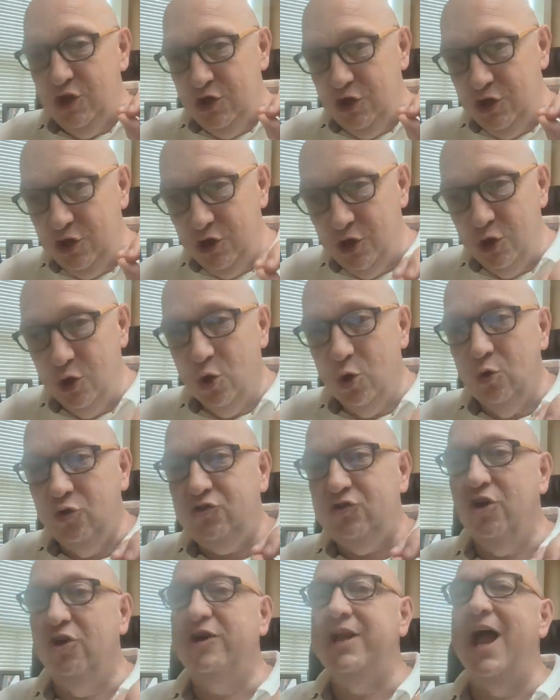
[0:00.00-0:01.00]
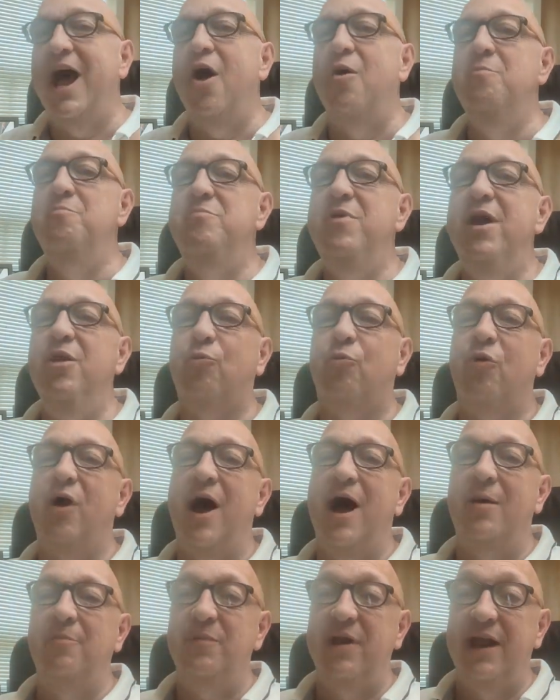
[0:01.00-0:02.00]
You took out Mitt
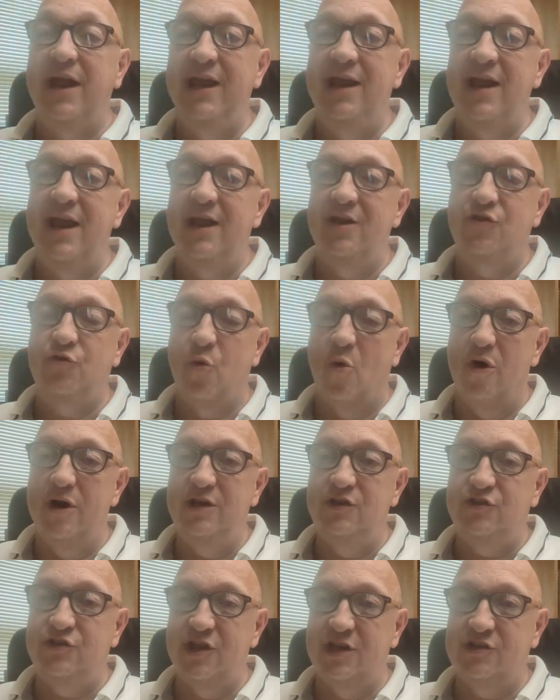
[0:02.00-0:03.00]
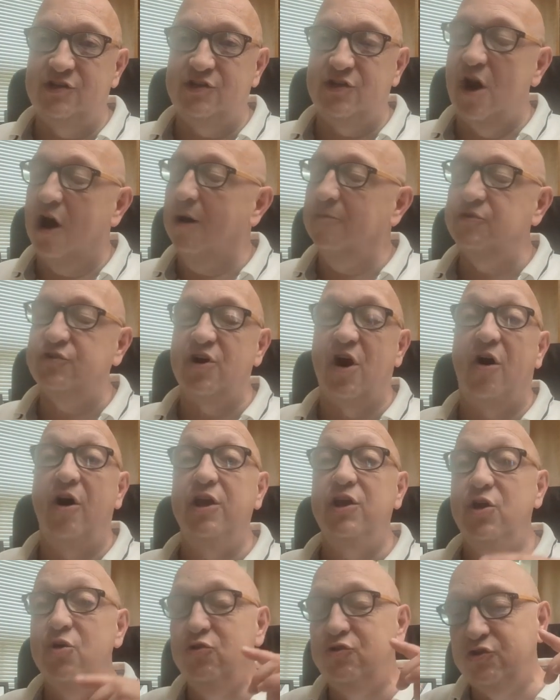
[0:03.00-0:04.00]
Romney in 2016. Or I'm sorry,
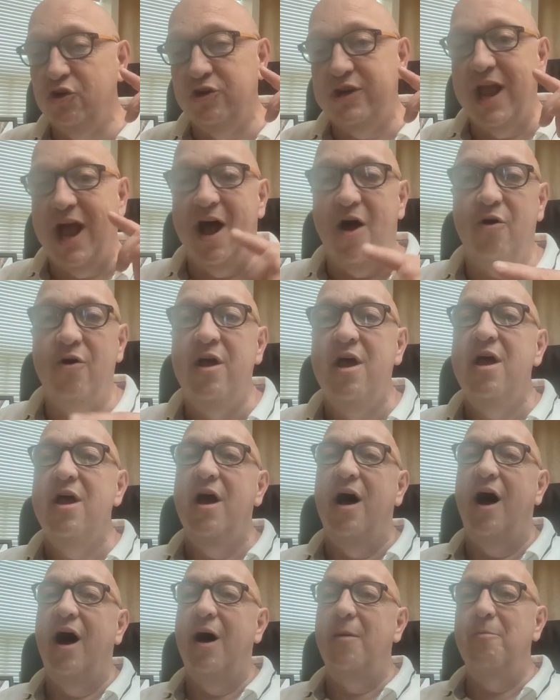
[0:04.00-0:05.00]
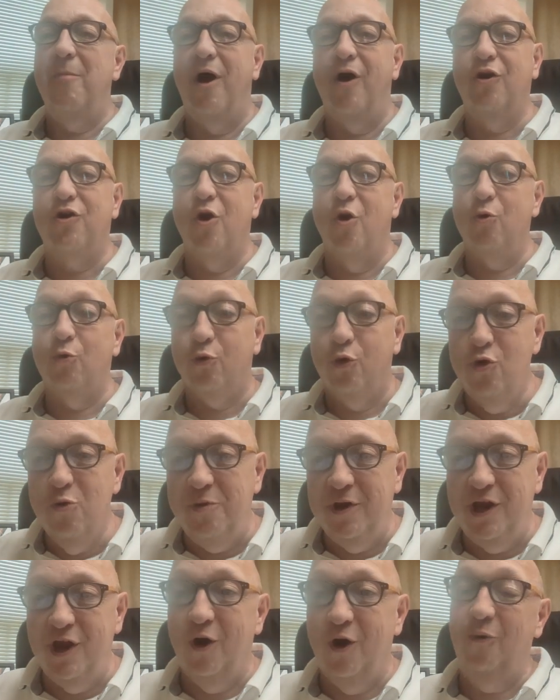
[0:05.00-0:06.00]
you took out Marco
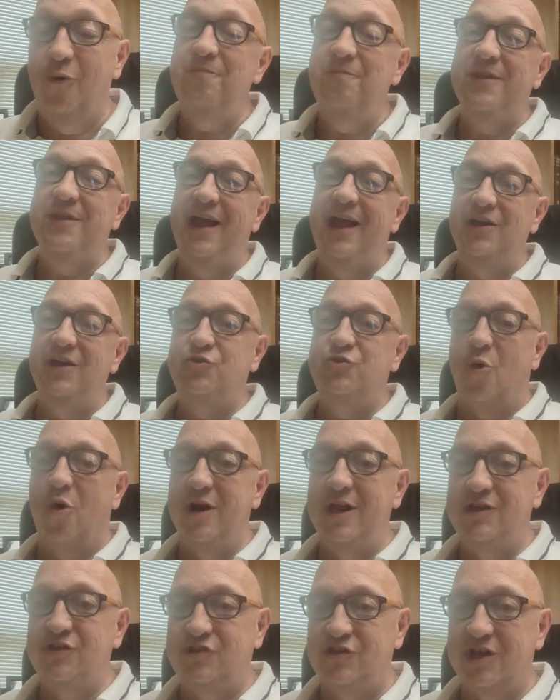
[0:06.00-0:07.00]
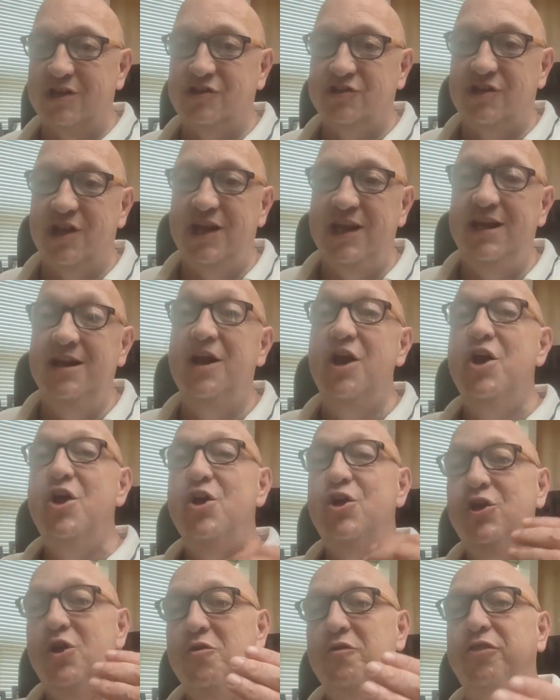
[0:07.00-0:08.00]
Rubio in 2016.
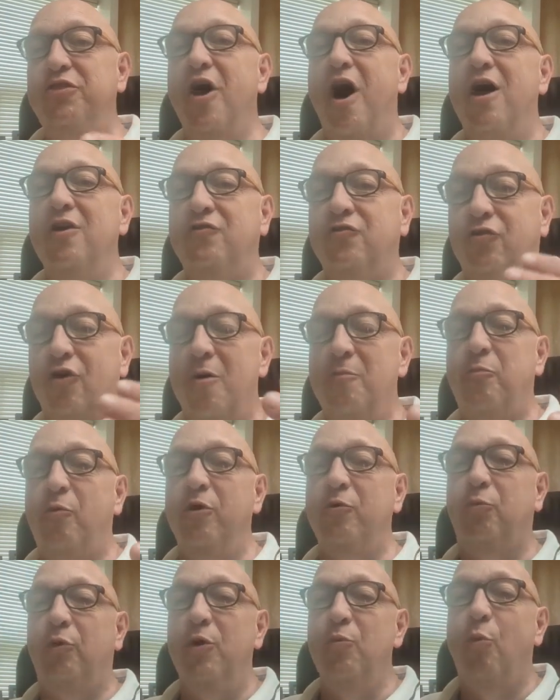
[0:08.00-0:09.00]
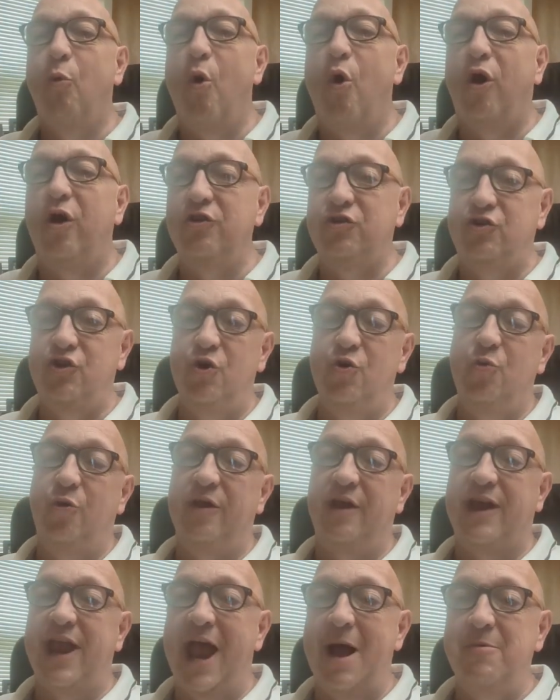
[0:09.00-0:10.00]
You thought Trump would reward you with
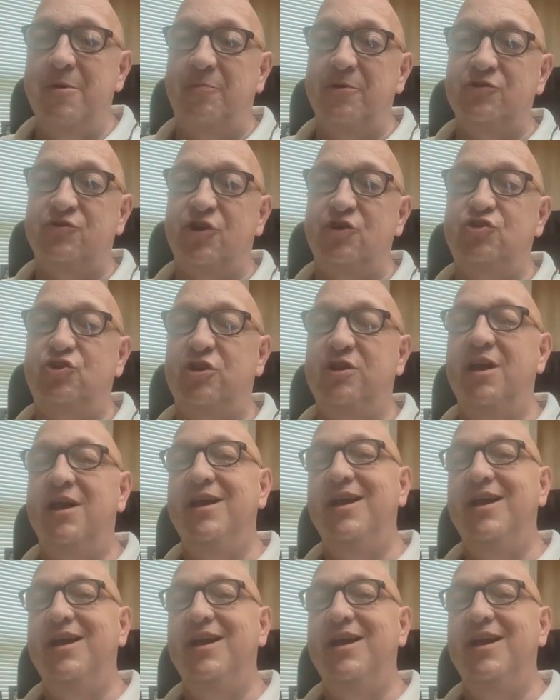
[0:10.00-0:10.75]
a cabinet position,